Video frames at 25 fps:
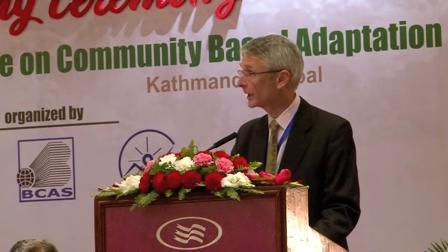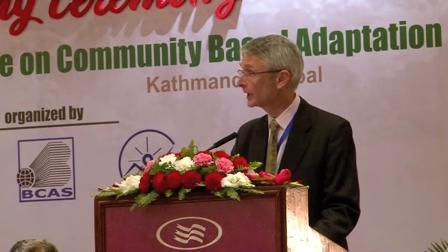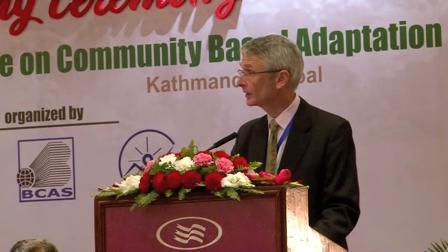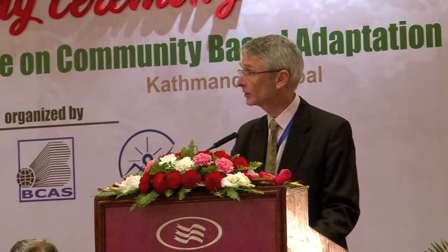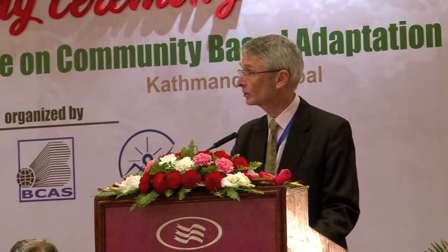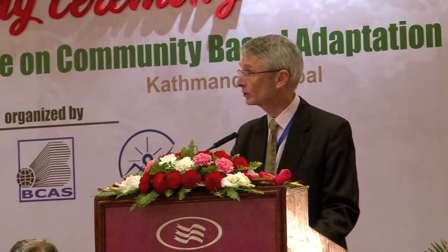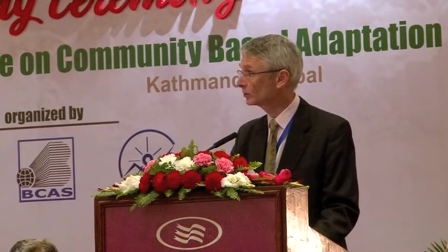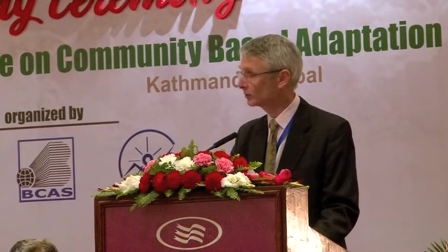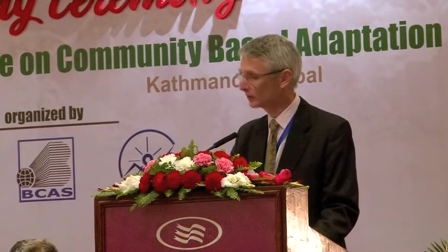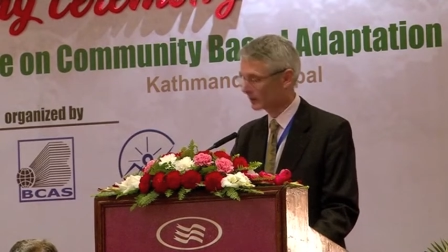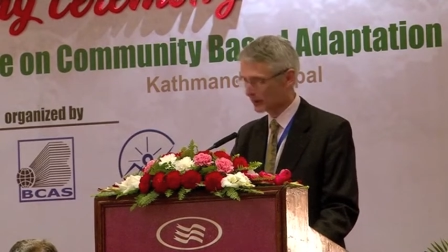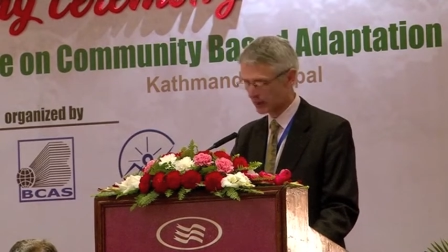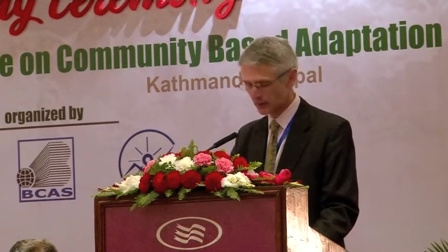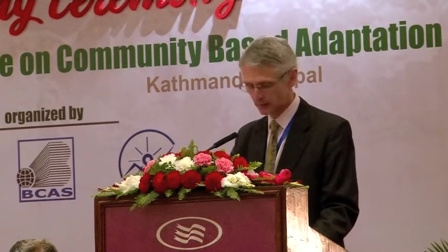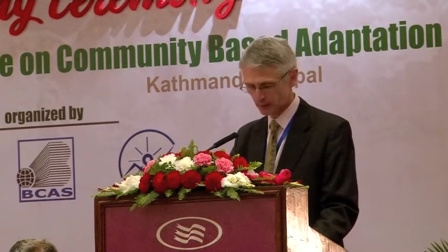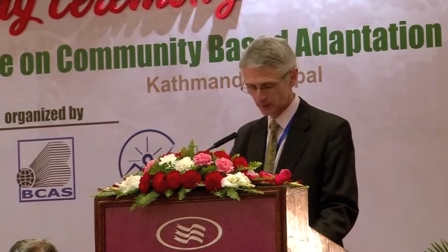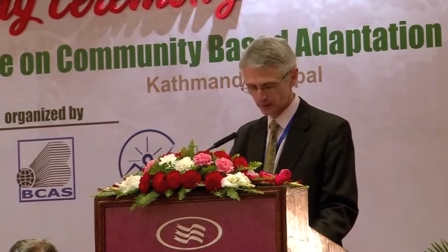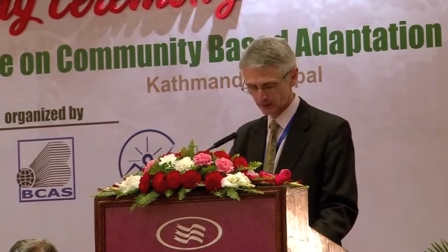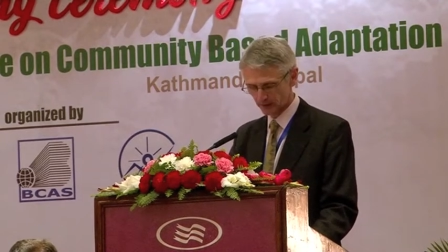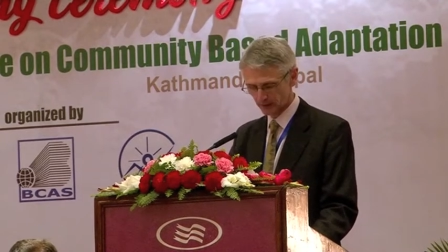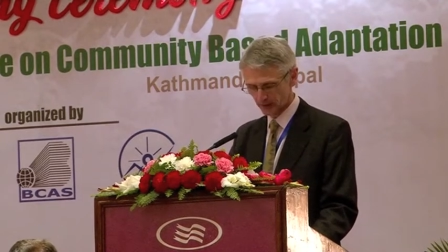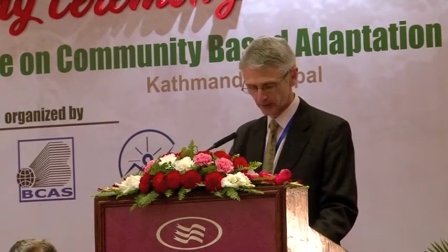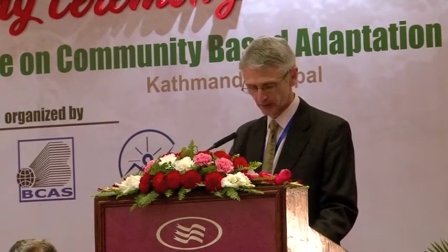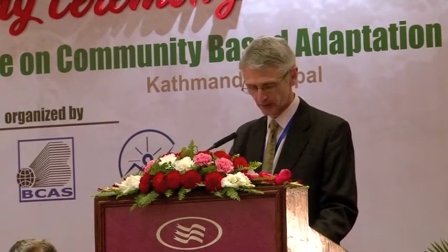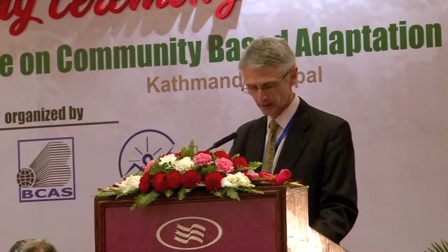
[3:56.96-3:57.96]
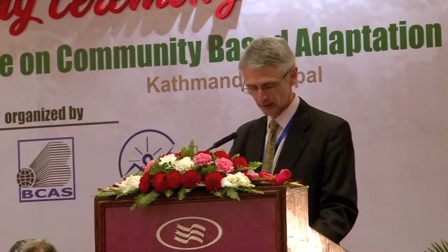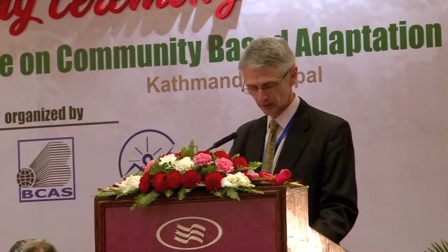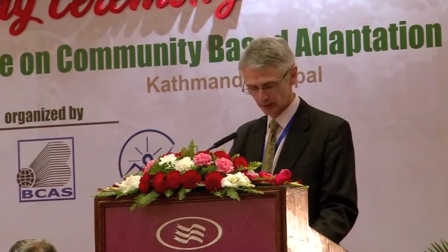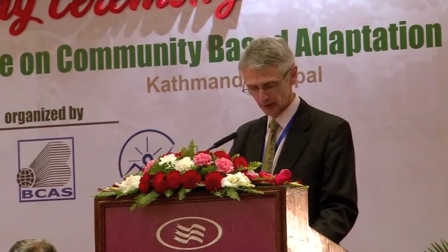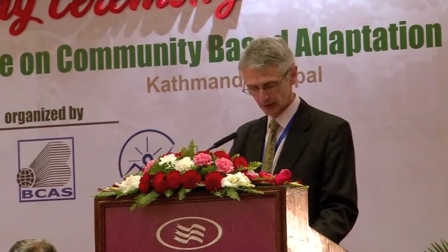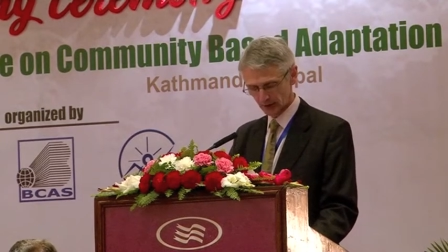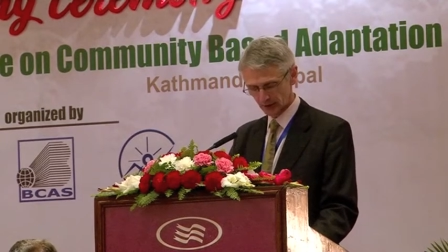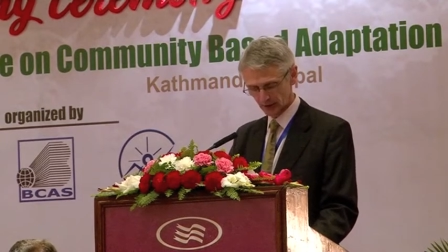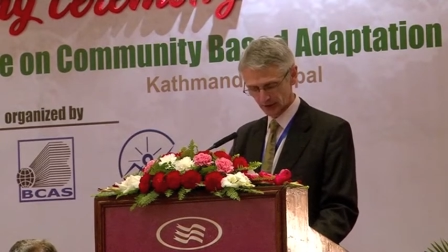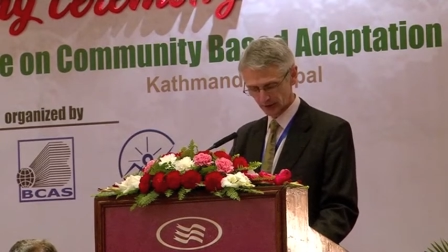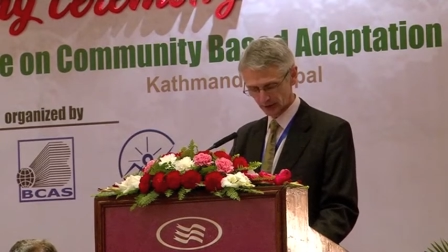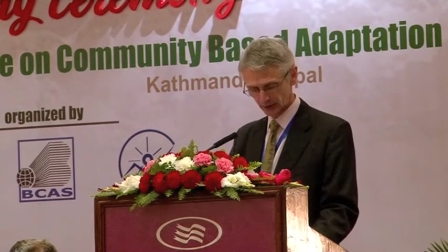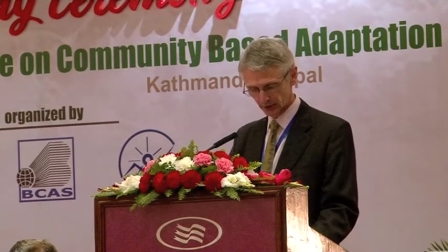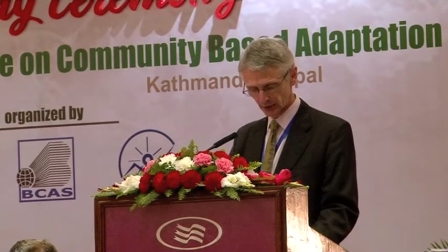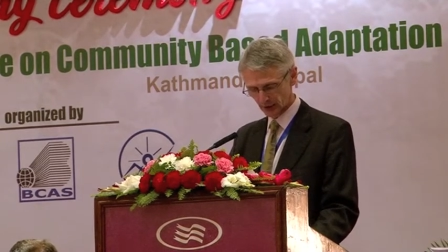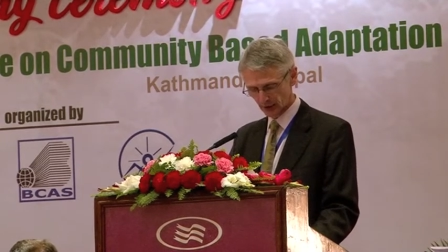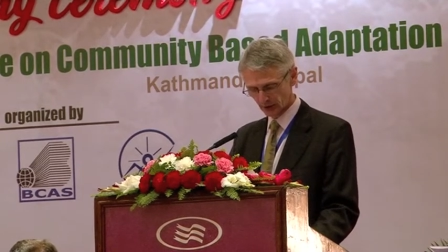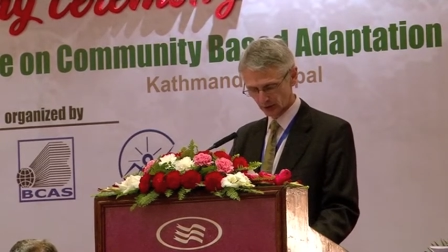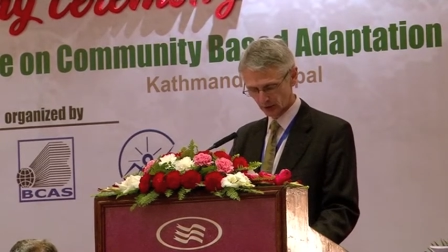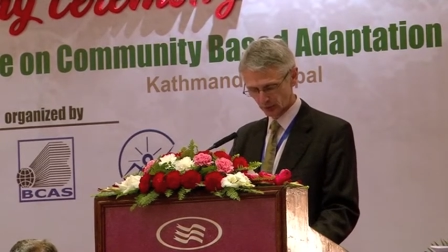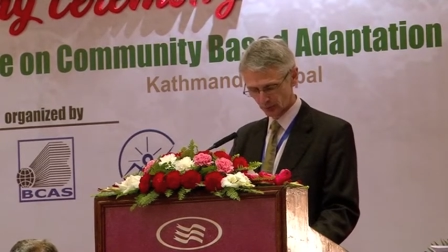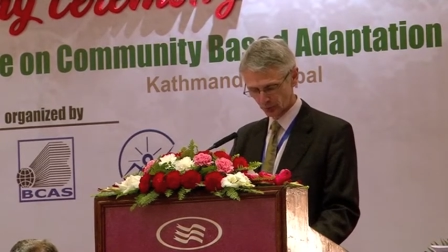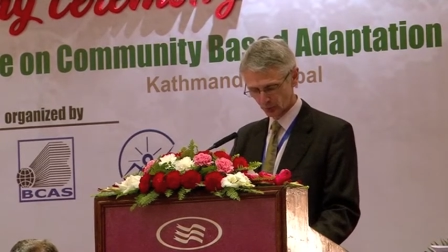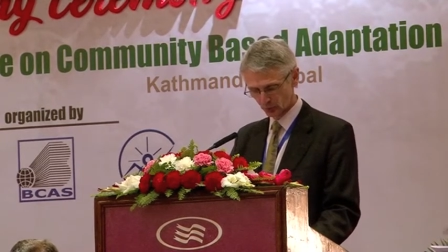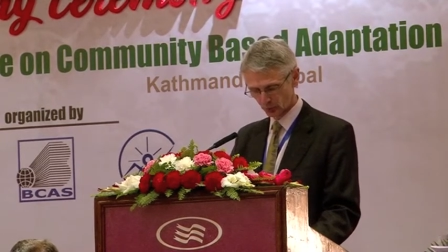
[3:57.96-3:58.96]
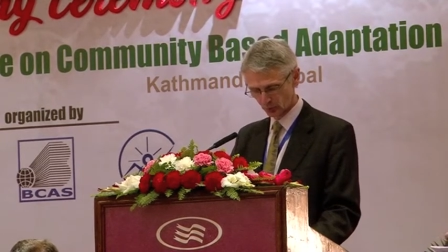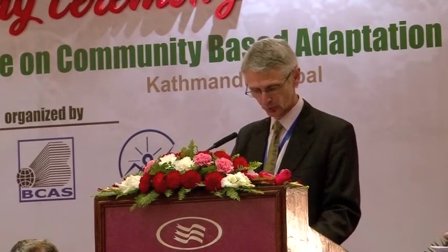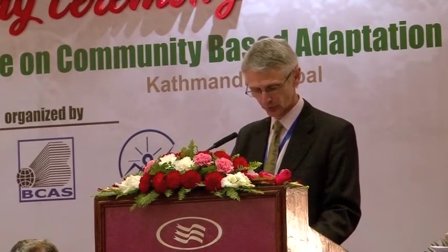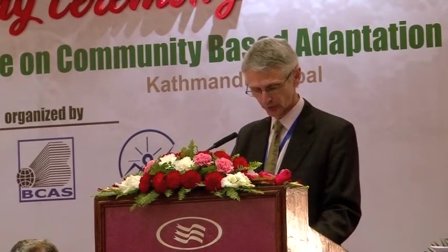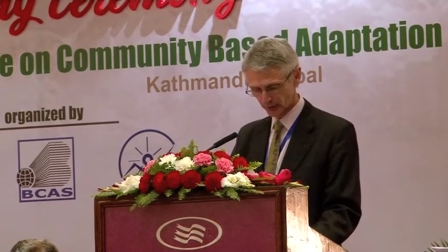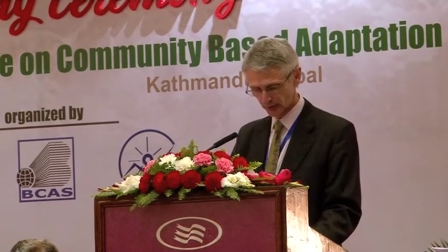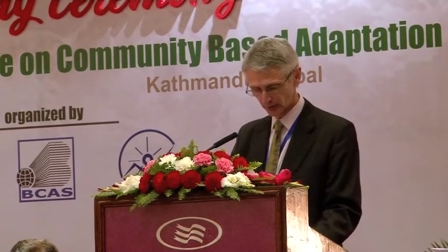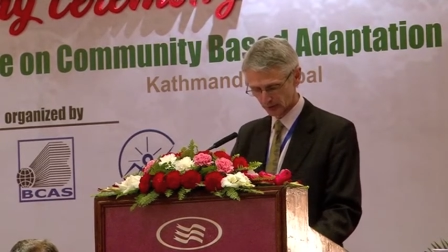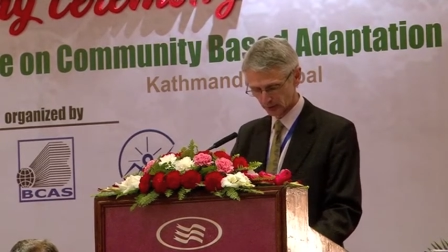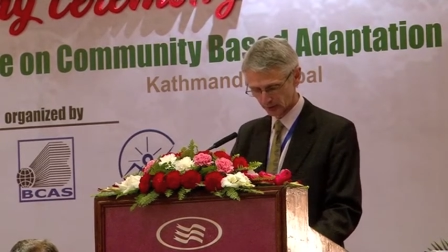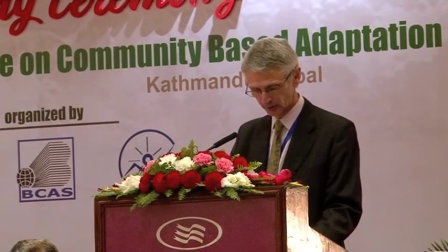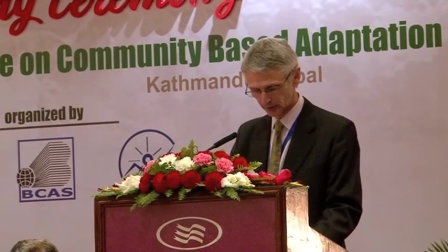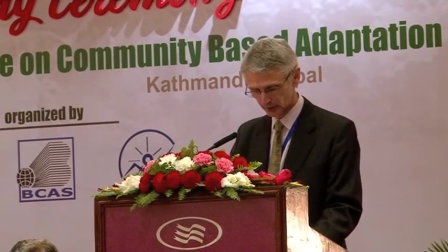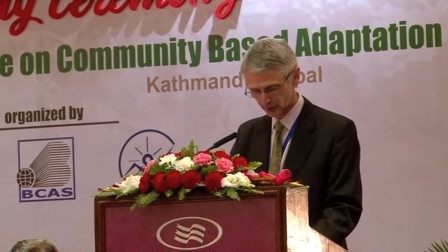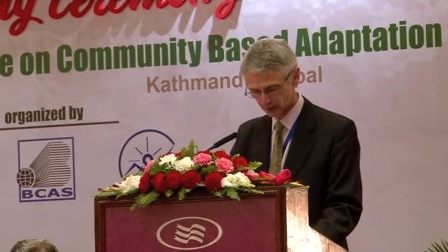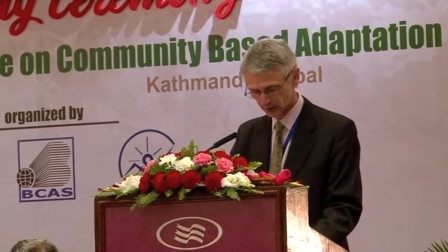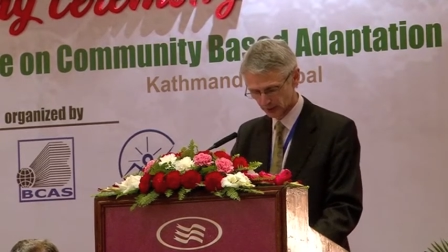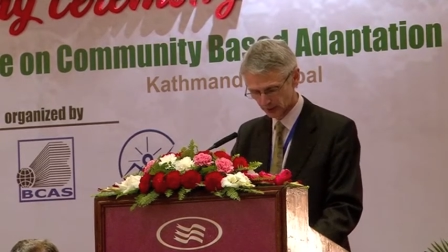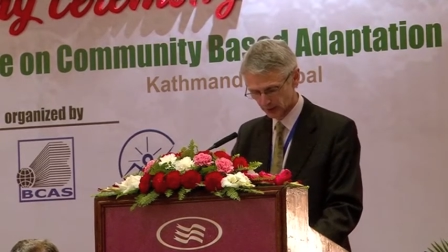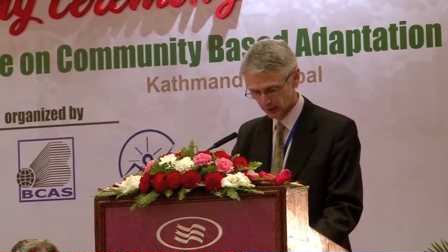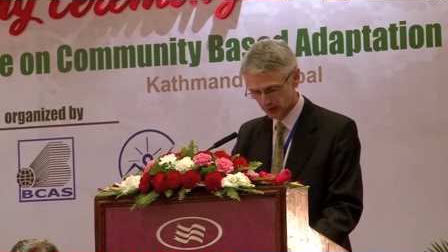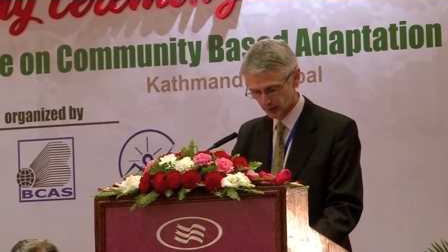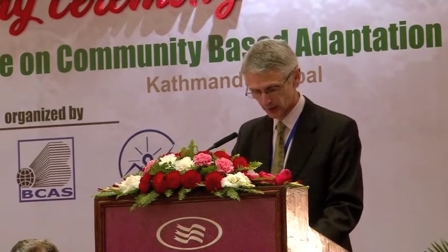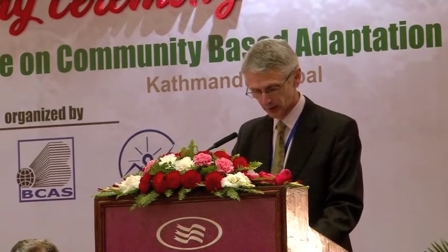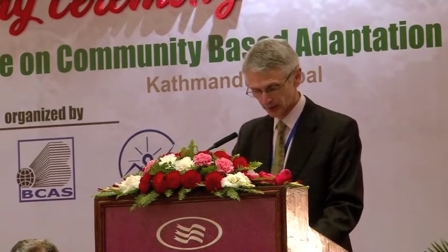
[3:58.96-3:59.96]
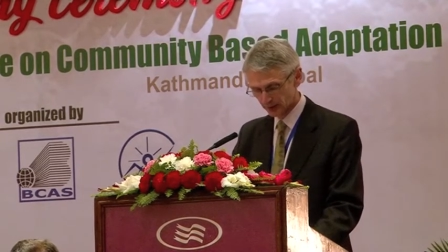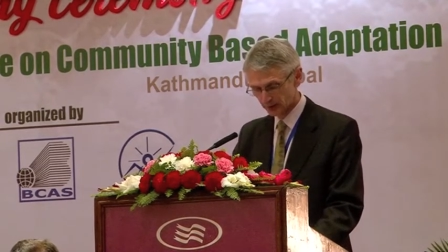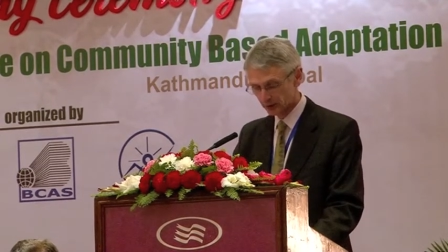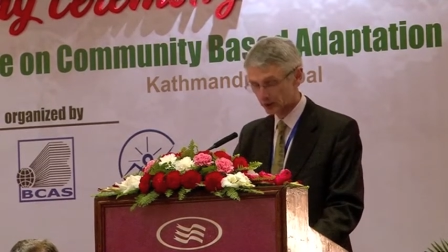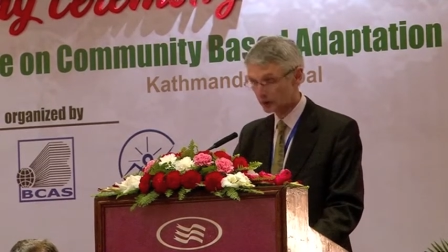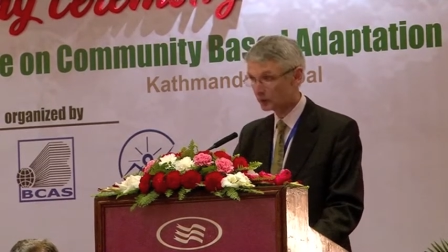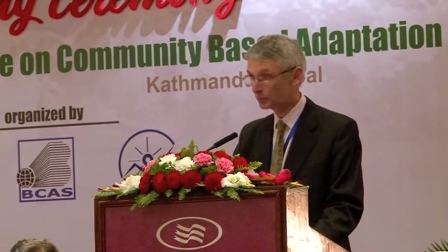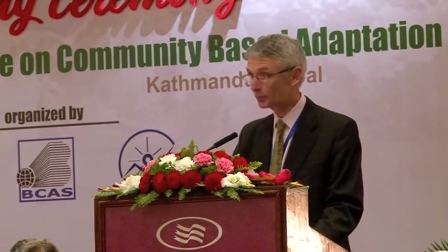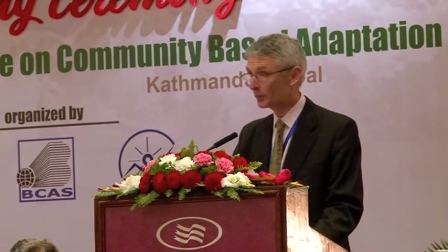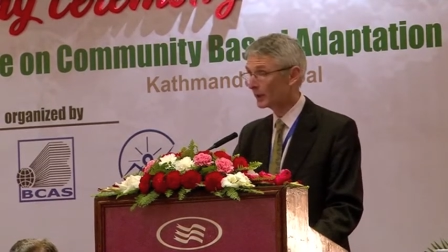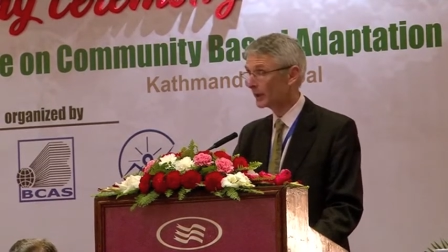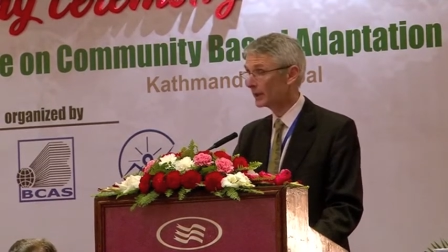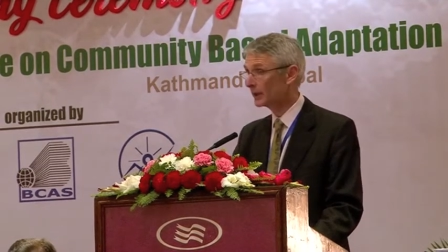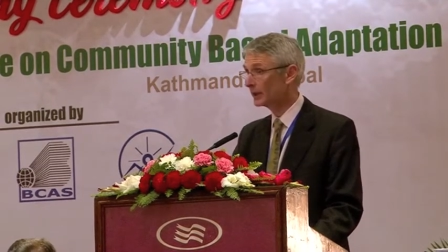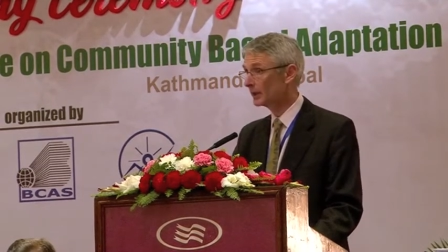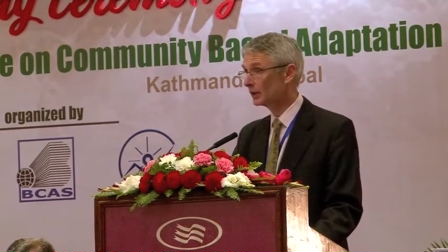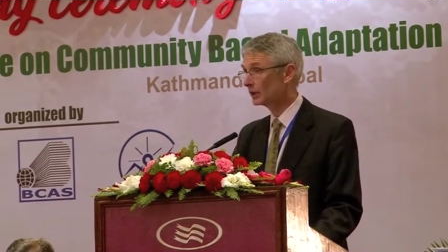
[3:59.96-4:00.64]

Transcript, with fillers: annual climate finance landscape report tells us, despite